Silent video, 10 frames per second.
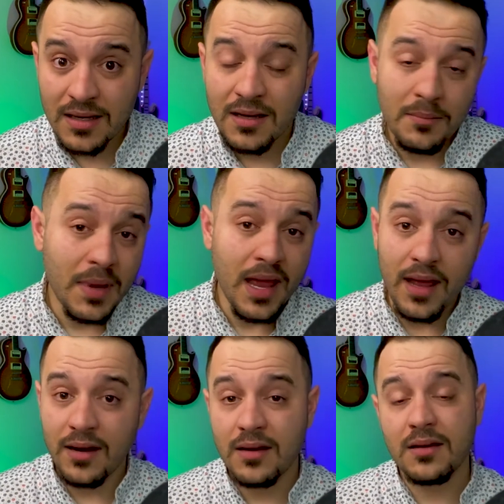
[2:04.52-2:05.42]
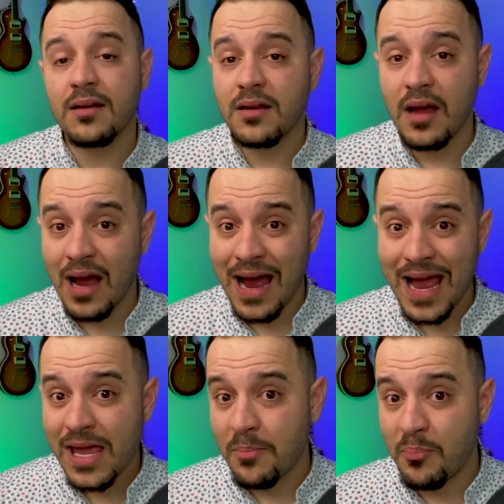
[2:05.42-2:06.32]
Man,
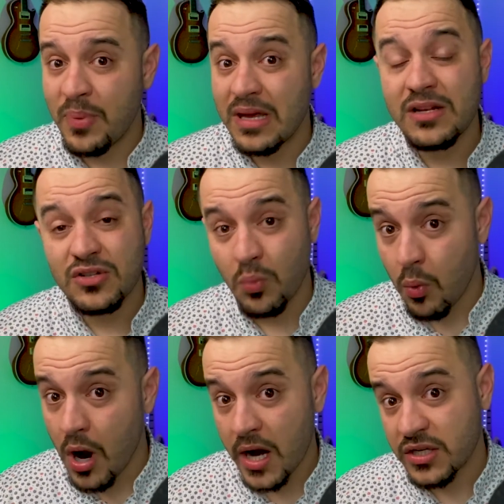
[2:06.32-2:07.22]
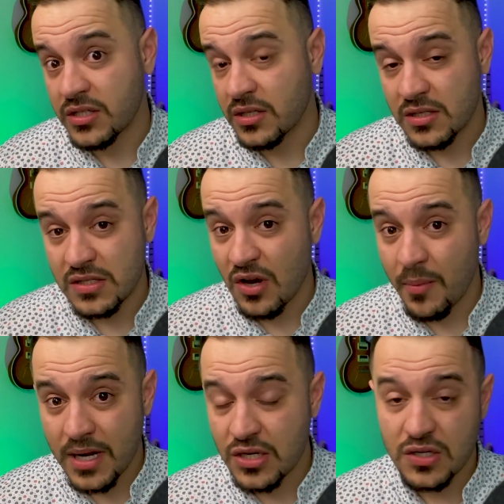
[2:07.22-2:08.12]
I binge watched so
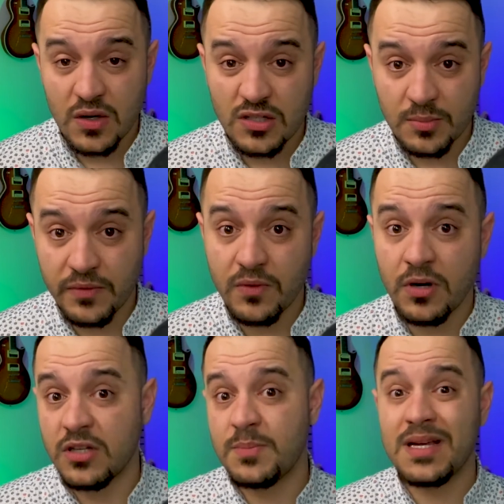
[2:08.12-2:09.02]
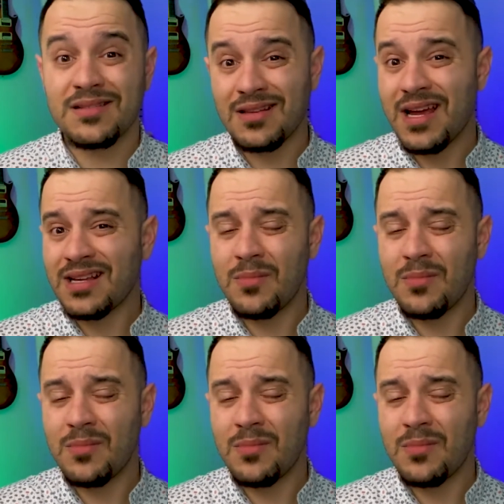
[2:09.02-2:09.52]
many shows before just because I liked it.